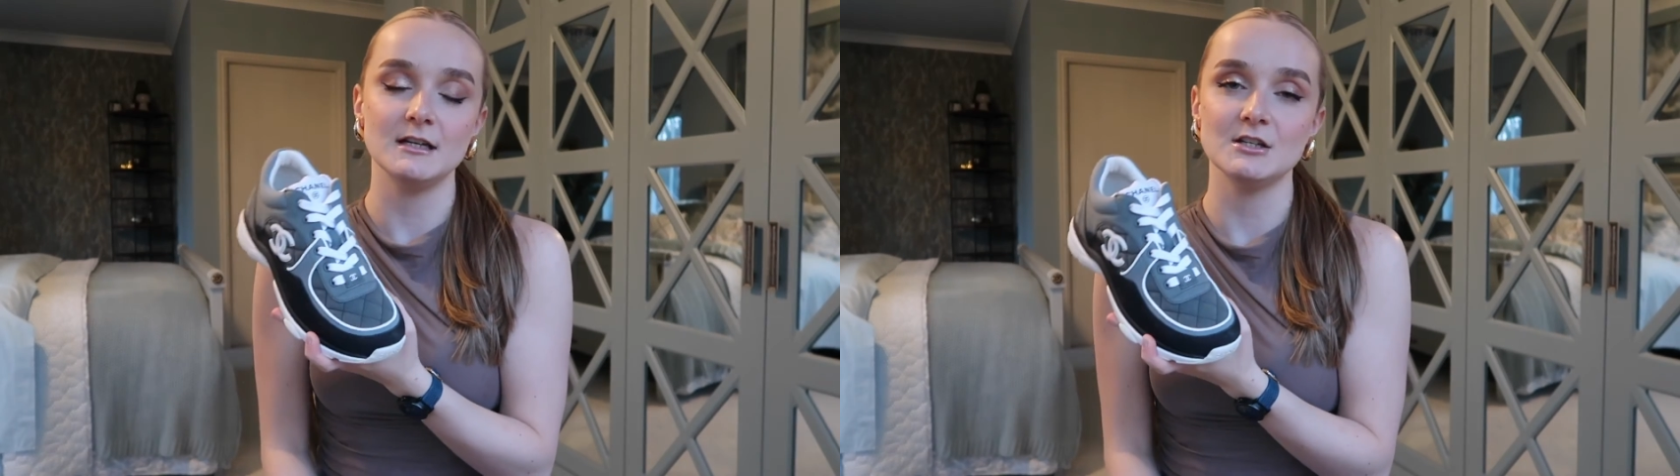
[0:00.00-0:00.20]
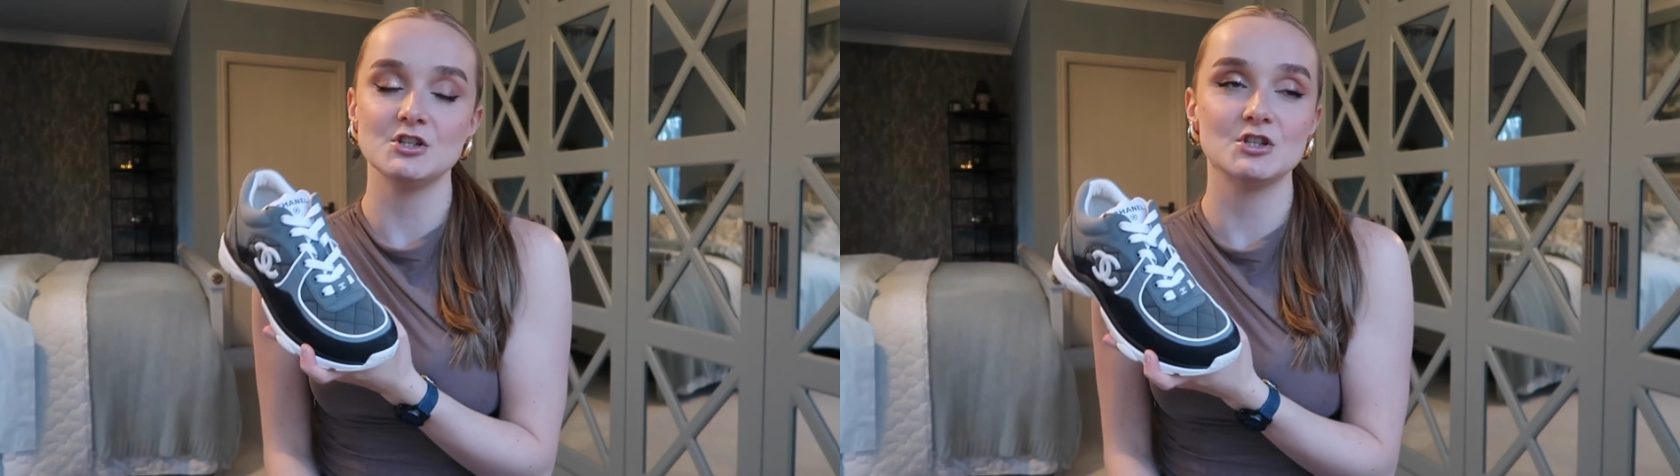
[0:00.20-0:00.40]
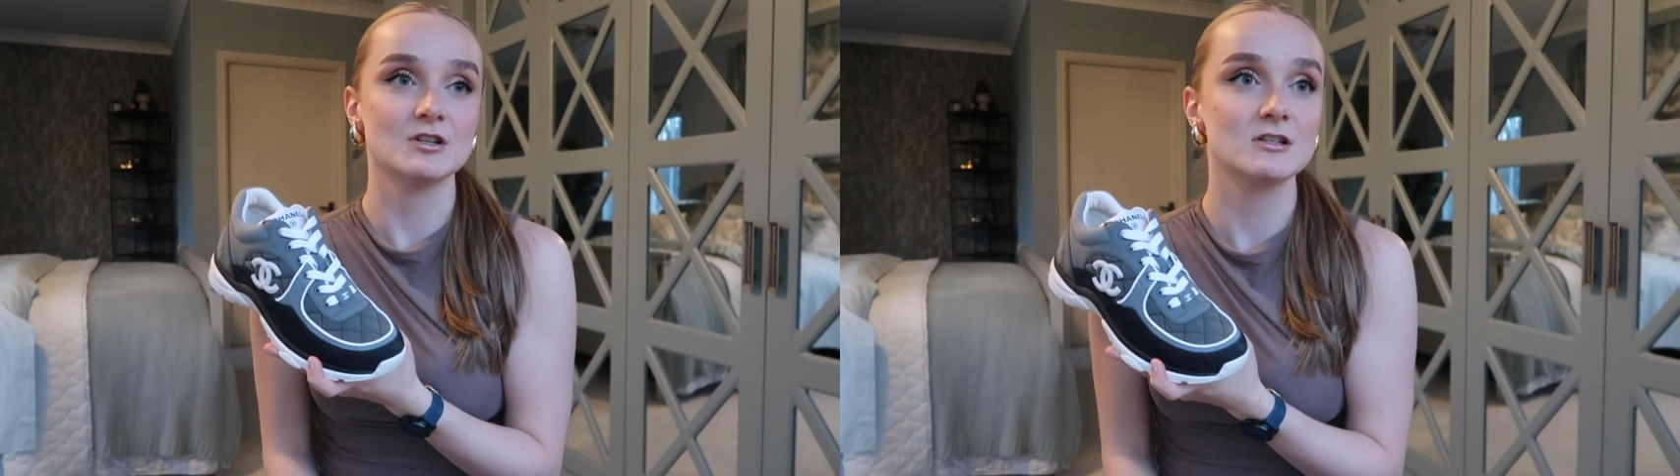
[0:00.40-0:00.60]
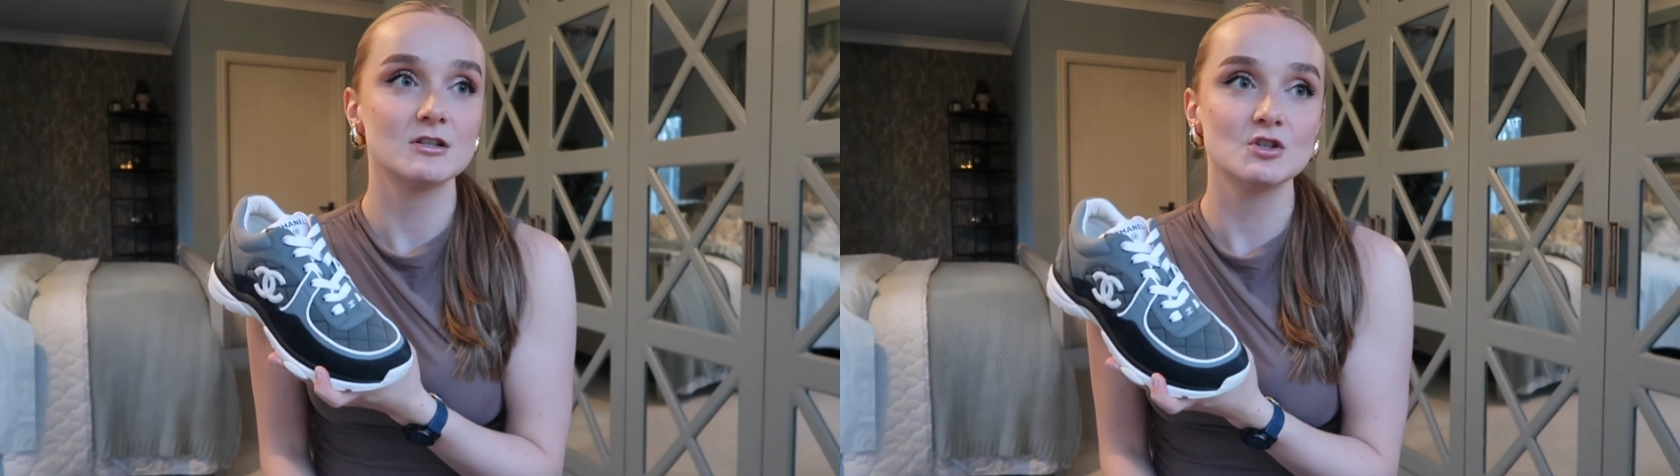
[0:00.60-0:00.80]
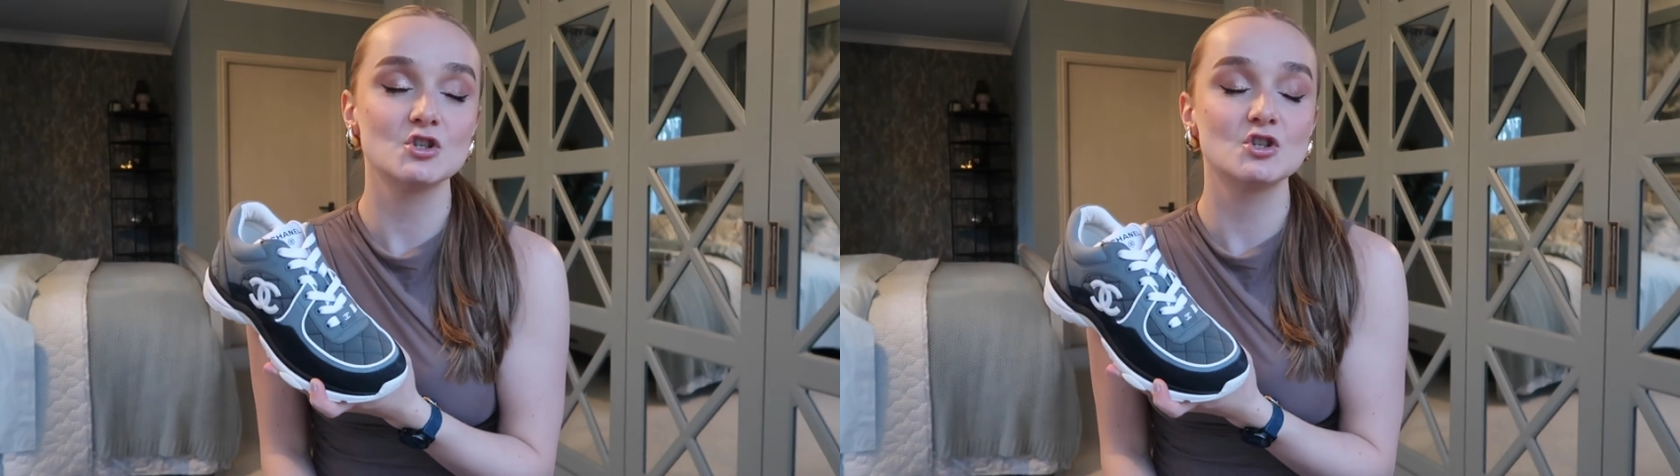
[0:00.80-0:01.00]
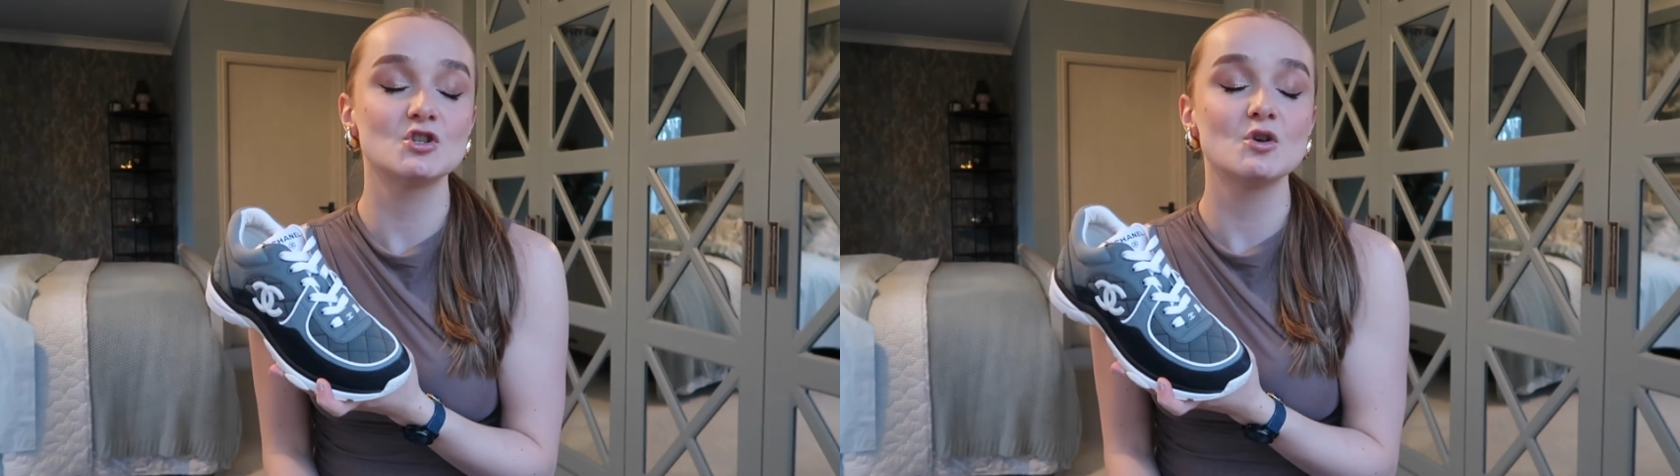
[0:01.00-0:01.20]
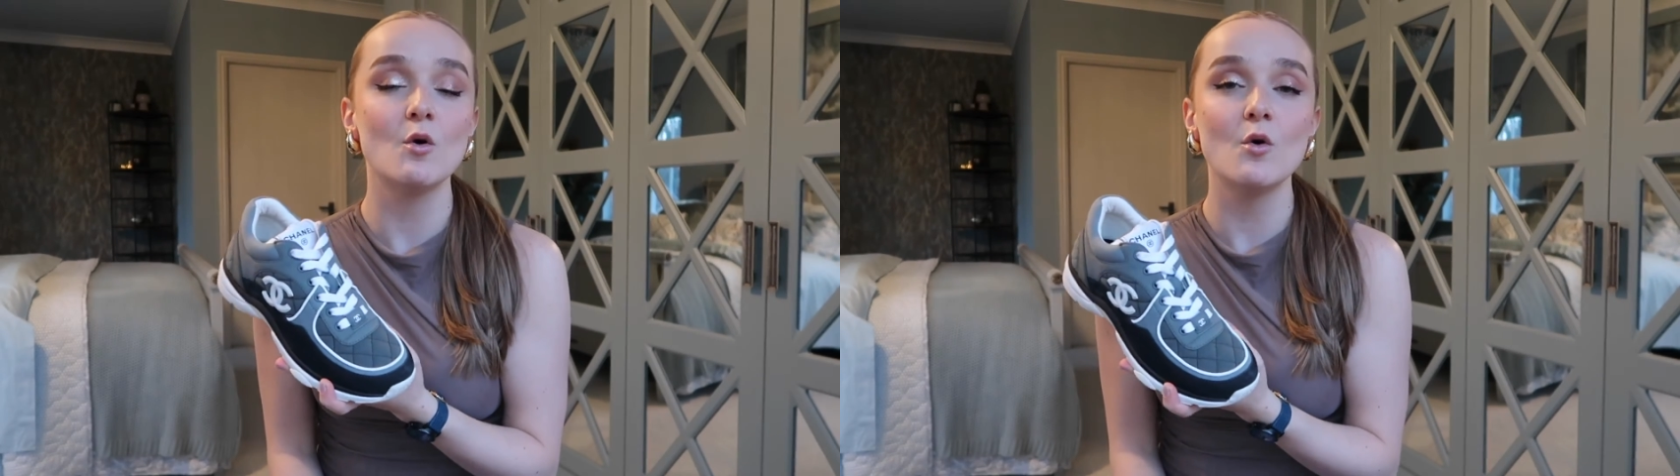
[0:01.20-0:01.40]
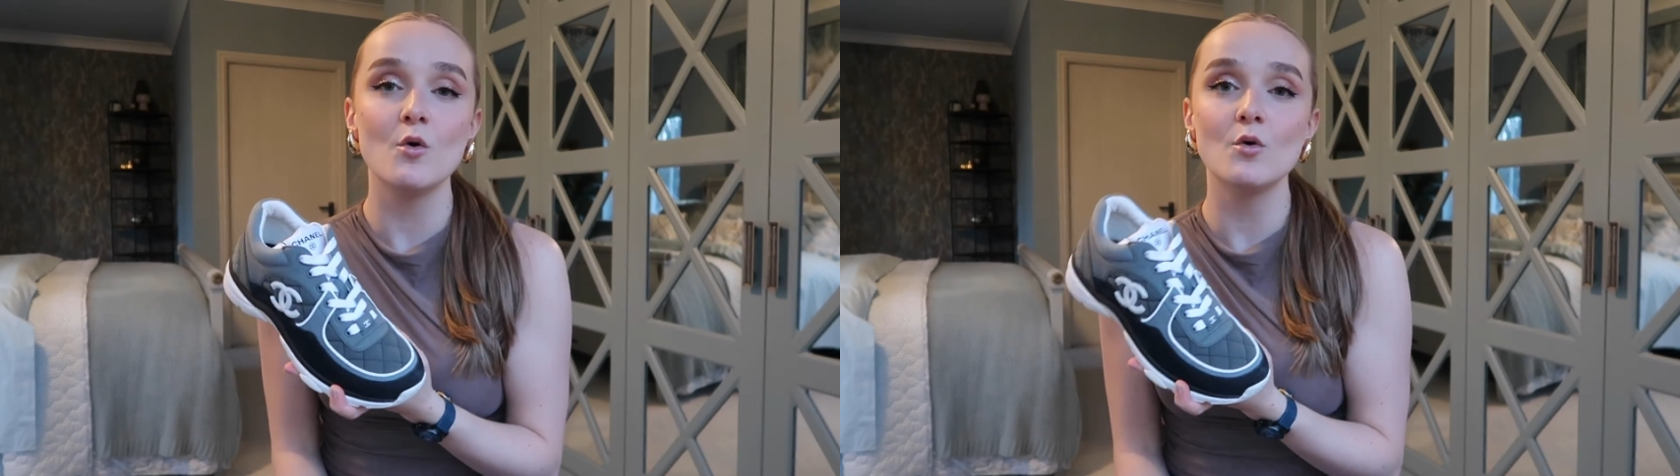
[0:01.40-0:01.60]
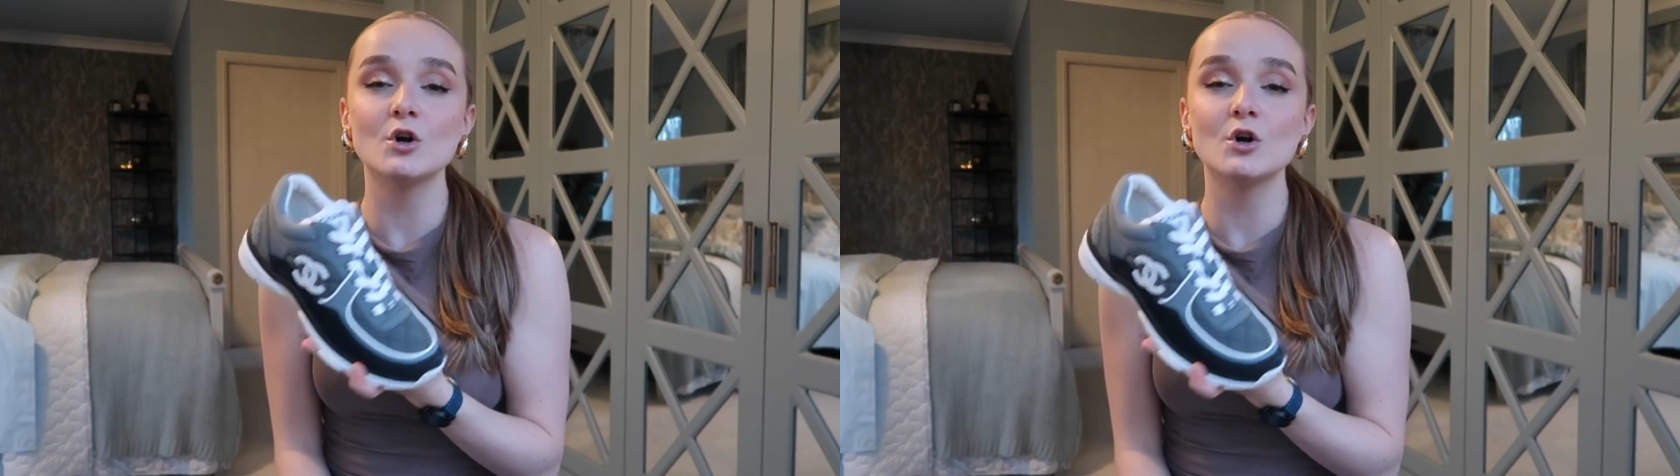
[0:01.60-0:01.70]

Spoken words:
and it's just so